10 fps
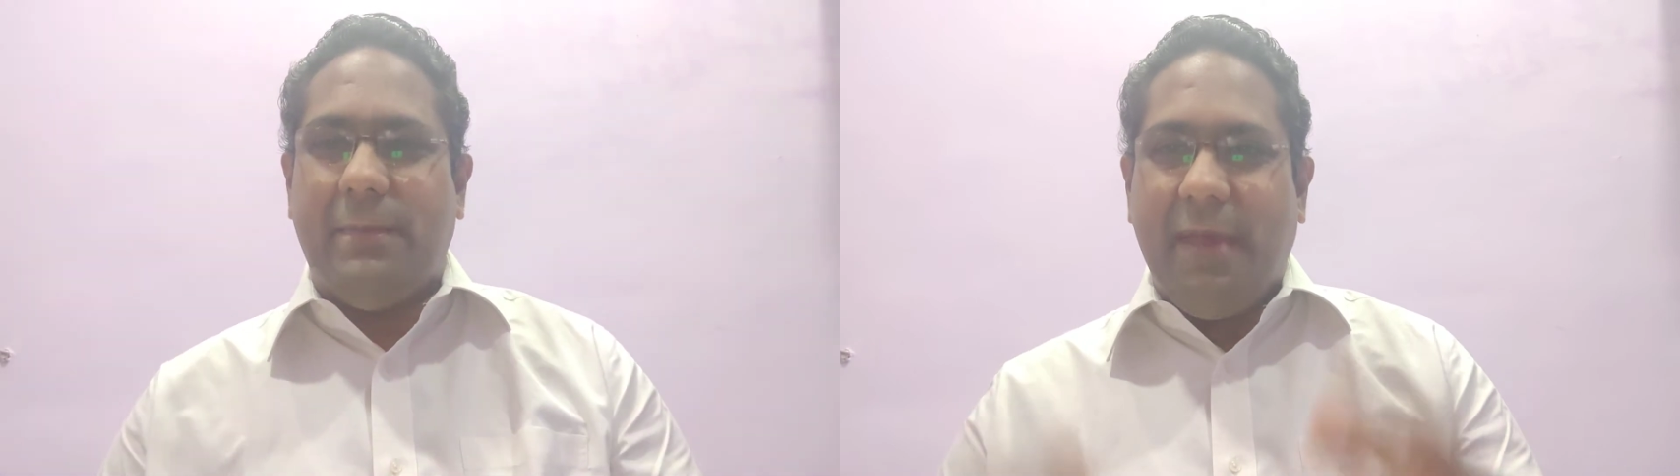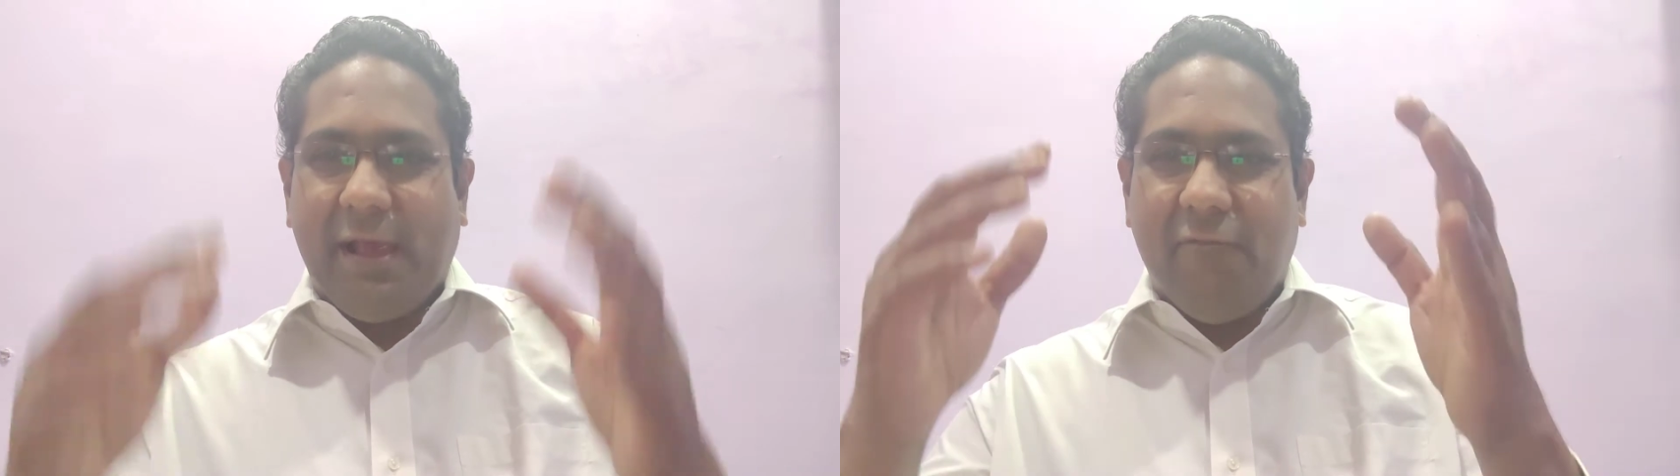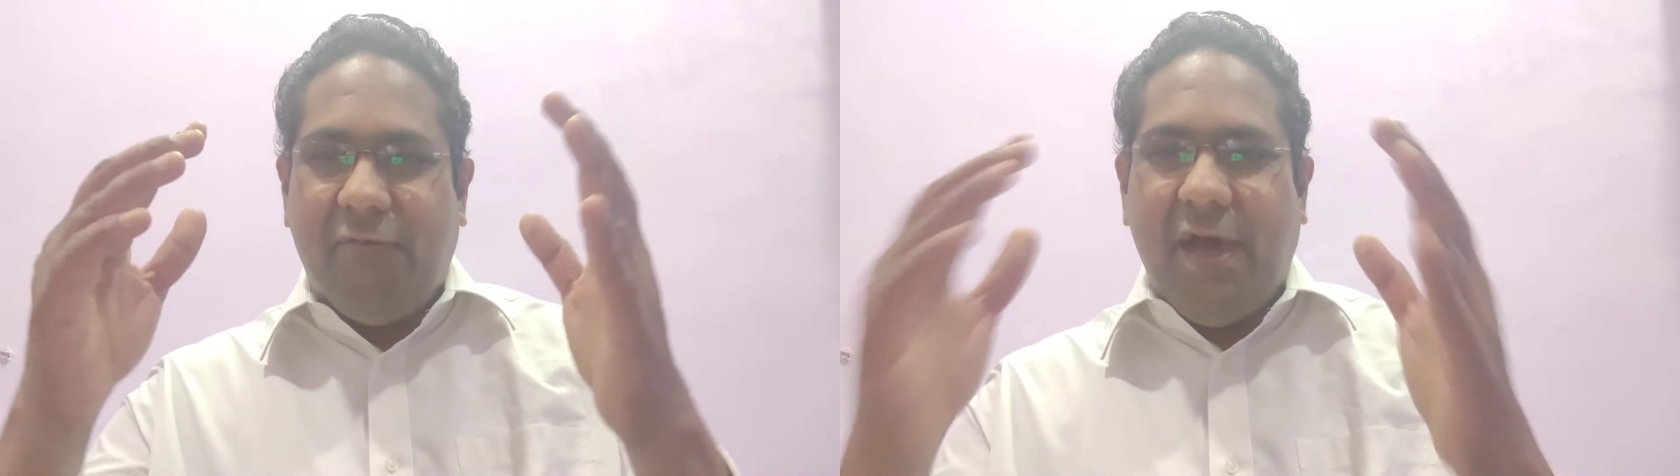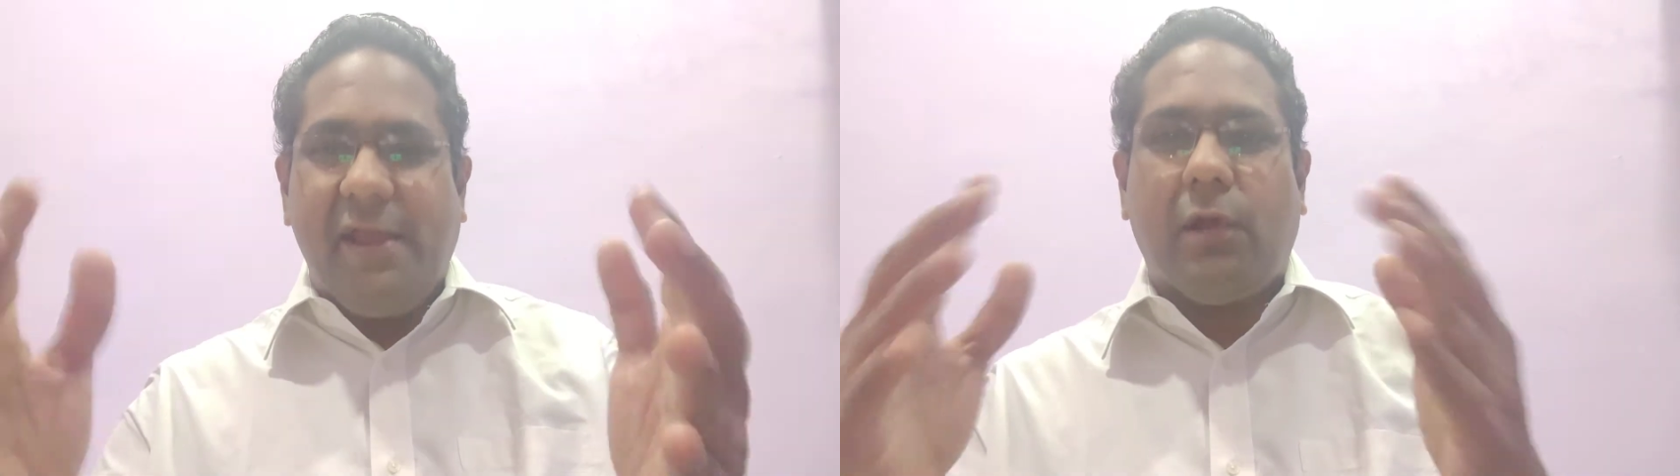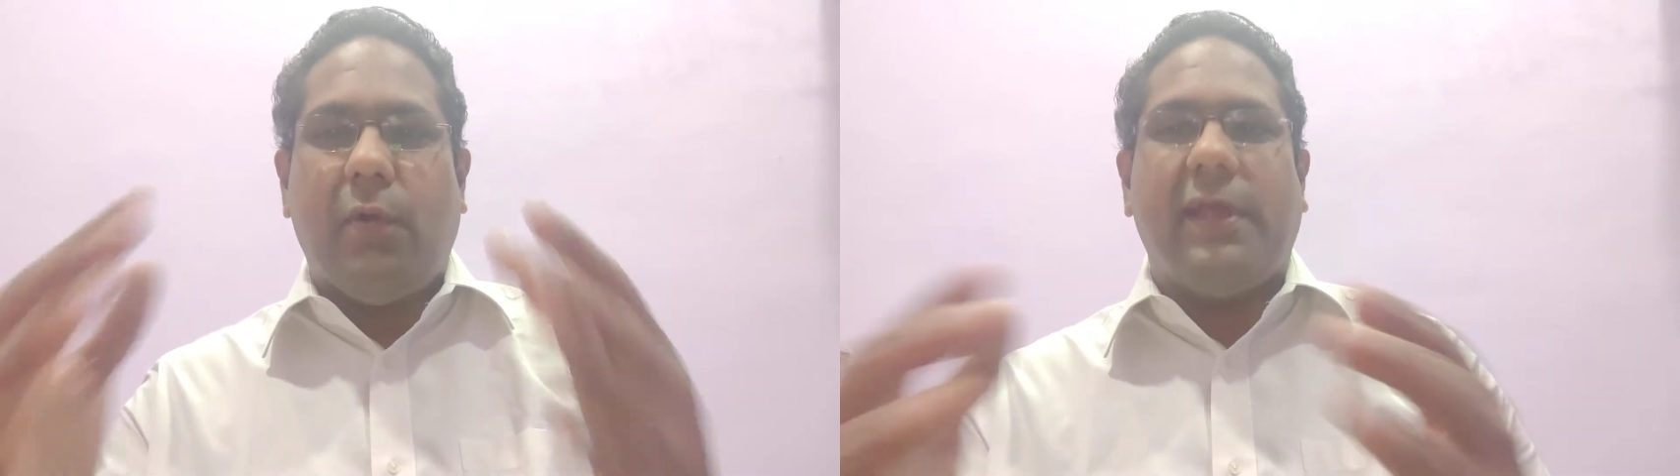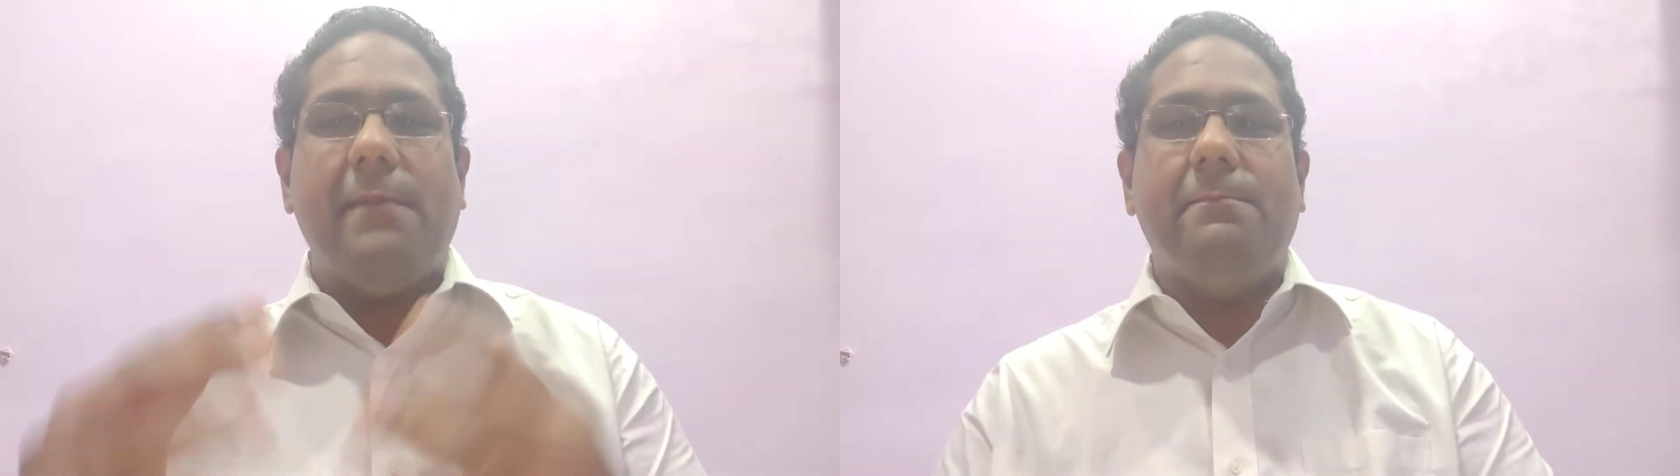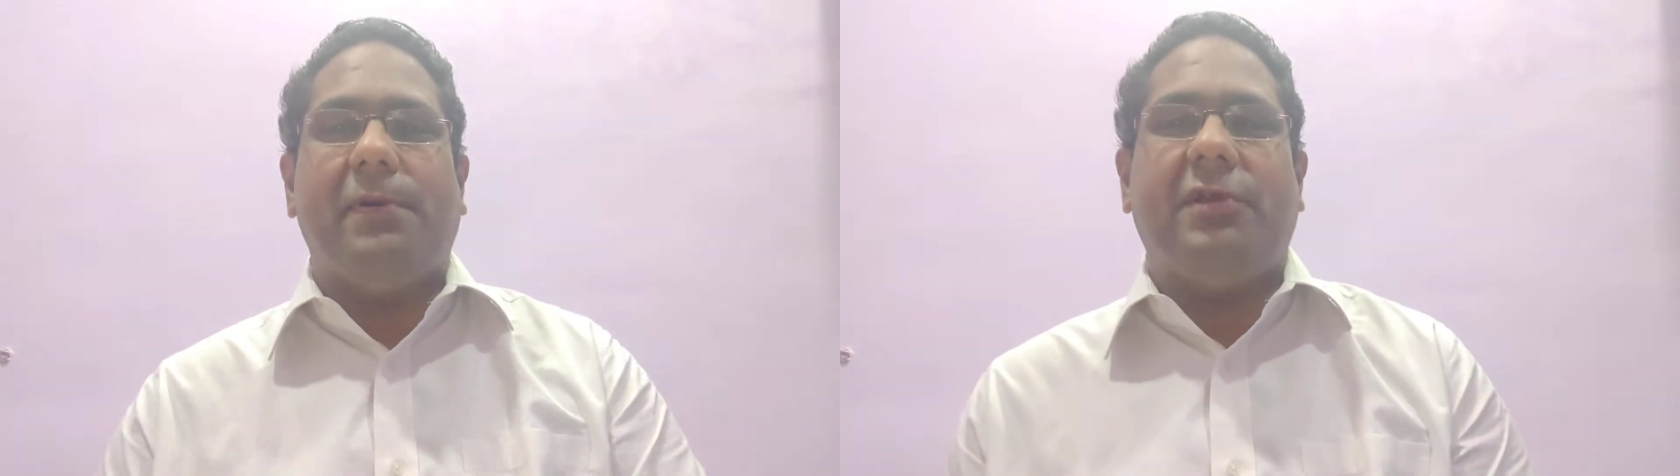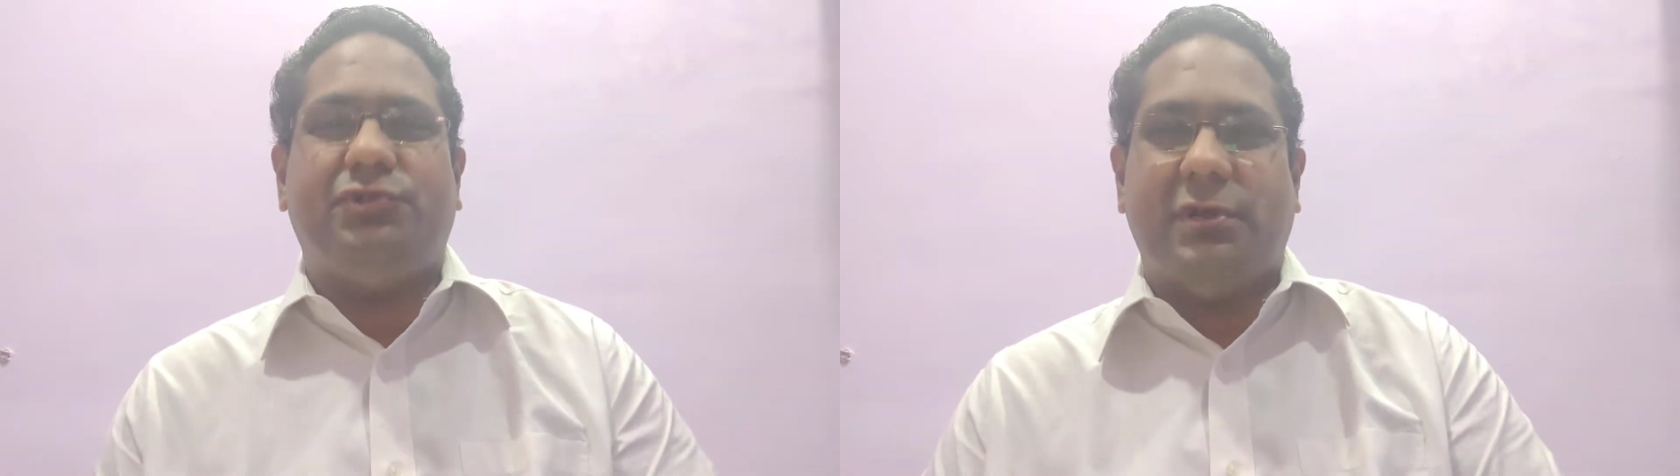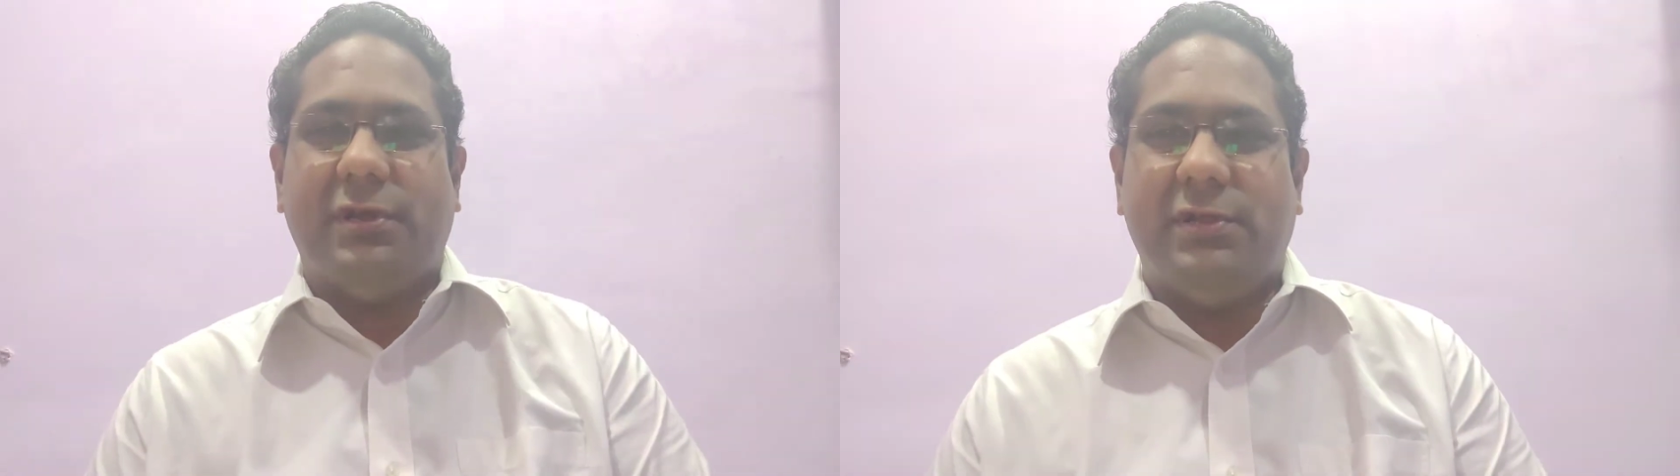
They make a very quick impression